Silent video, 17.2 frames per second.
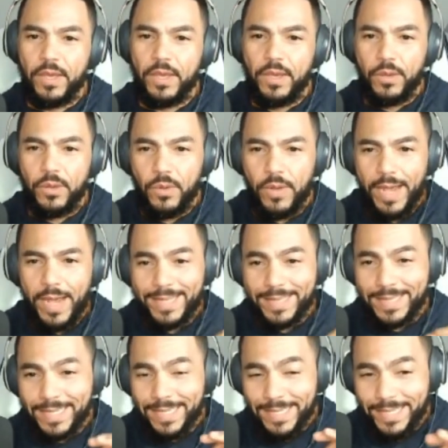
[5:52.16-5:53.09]
who,
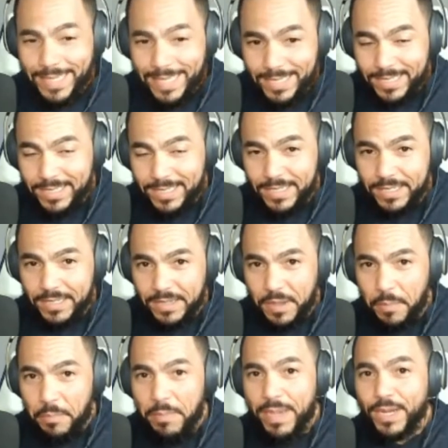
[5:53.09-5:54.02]
at the least,
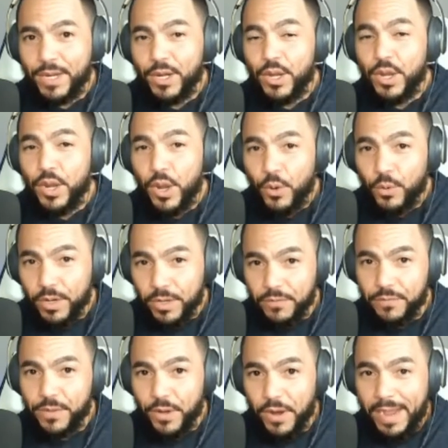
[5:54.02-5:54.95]
make note
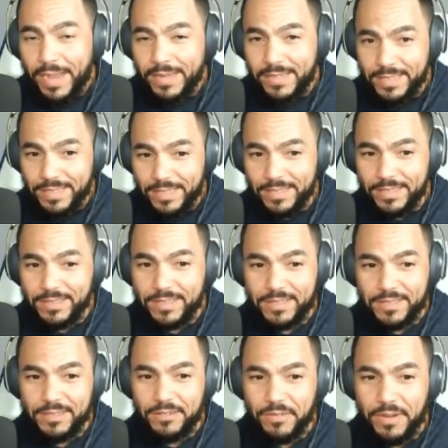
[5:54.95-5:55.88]
of their
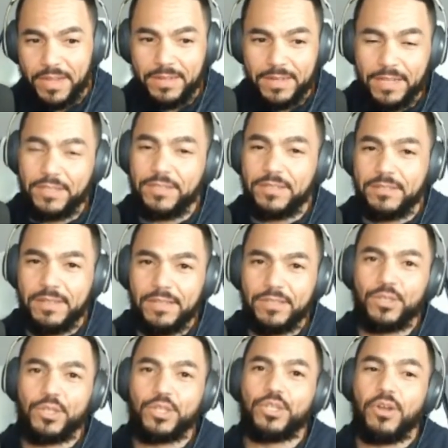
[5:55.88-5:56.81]
ideas. Right? That's a
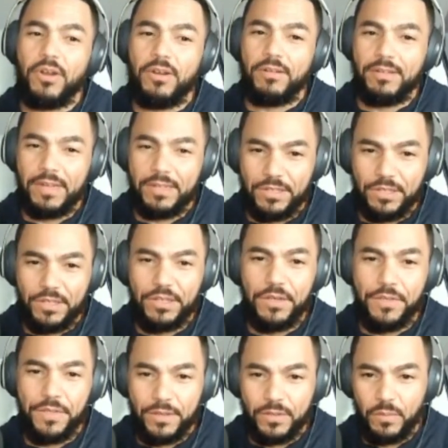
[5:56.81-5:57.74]
start. That's a
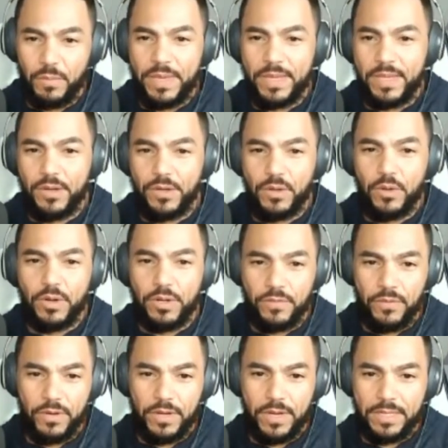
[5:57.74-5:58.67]
good thing, is making note
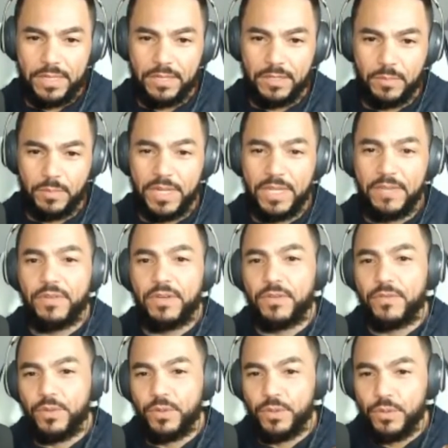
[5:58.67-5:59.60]
of your ideas. But even
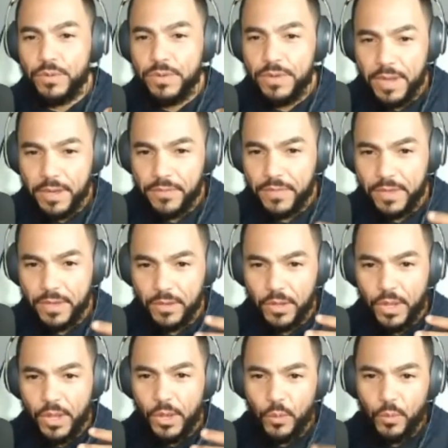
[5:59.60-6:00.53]
if you do nothing
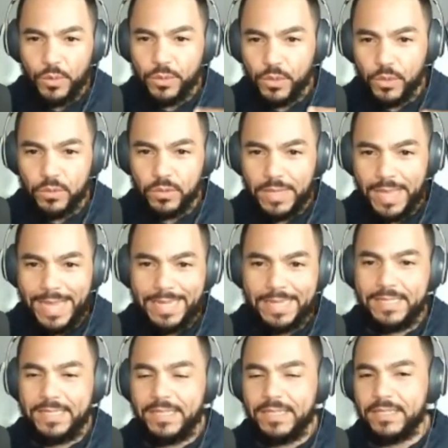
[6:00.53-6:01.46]
with those
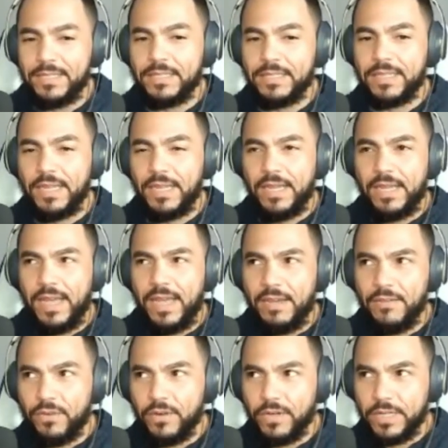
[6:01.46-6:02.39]
ideas
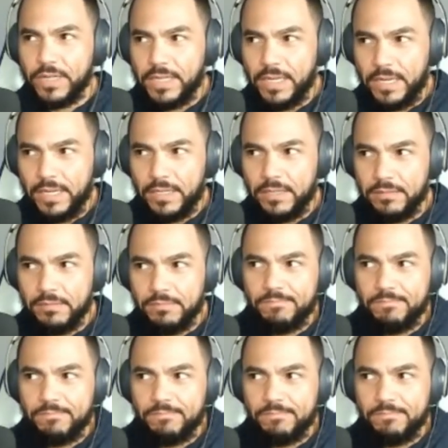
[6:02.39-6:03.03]
ever again,